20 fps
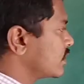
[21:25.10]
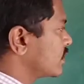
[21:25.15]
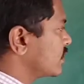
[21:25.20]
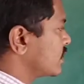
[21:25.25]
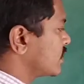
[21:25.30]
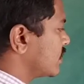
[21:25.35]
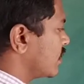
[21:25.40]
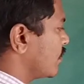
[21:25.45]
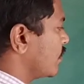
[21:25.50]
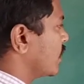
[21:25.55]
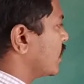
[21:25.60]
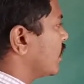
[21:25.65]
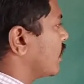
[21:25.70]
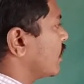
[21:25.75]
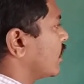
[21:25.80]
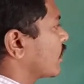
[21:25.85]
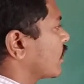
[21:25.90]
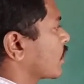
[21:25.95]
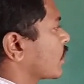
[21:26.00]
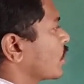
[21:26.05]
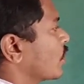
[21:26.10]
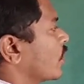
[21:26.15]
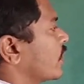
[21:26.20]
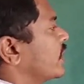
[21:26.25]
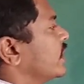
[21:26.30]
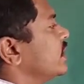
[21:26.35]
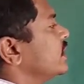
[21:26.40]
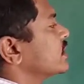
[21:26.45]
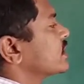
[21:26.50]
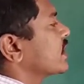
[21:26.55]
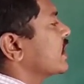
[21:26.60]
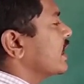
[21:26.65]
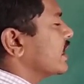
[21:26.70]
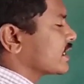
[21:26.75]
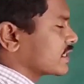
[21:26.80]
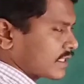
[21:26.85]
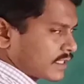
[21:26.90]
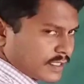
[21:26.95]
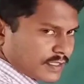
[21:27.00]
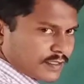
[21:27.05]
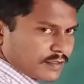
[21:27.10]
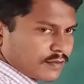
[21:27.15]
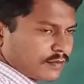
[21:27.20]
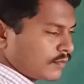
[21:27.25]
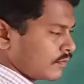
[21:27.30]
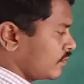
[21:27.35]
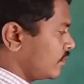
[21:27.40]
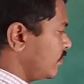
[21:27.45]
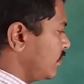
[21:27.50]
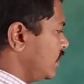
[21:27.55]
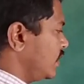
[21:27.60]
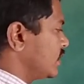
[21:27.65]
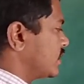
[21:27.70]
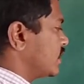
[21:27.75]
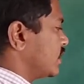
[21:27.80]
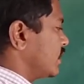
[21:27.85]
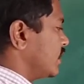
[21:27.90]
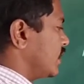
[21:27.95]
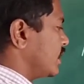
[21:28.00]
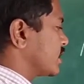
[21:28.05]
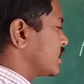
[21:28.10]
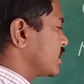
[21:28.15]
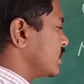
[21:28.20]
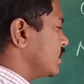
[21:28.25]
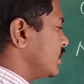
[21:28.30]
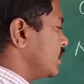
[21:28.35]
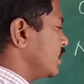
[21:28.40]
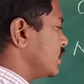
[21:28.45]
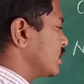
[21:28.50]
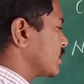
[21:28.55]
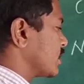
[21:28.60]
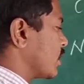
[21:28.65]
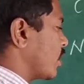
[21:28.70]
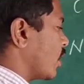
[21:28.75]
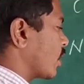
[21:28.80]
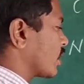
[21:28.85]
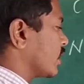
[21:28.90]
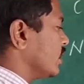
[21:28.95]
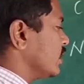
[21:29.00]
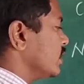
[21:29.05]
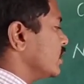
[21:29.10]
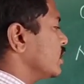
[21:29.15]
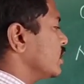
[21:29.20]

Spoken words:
some chlorine is less, means it is not a